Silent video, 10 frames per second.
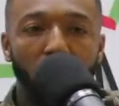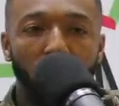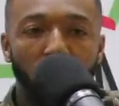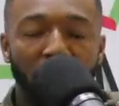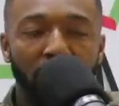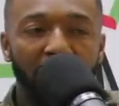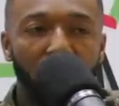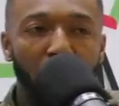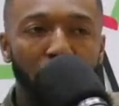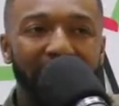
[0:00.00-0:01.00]
like
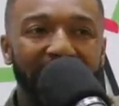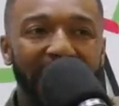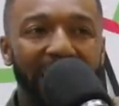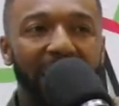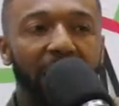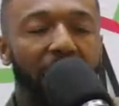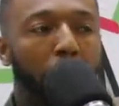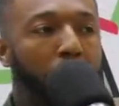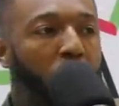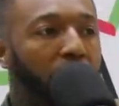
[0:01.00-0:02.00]
right when they get
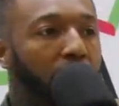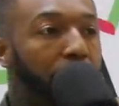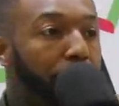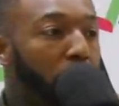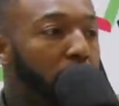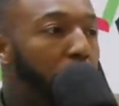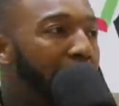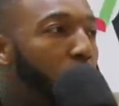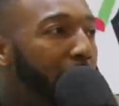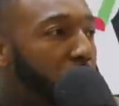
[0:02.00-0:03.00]
their first
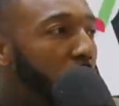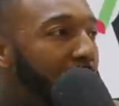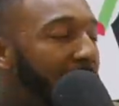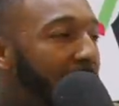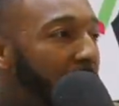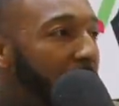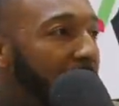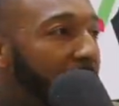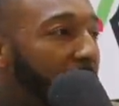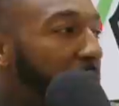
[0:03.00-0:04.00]
big withdrawal and that kind of stuff,
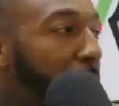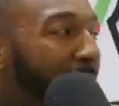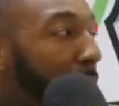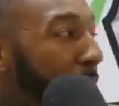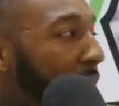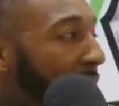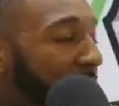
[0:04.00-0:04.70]
like start to spend it immediately.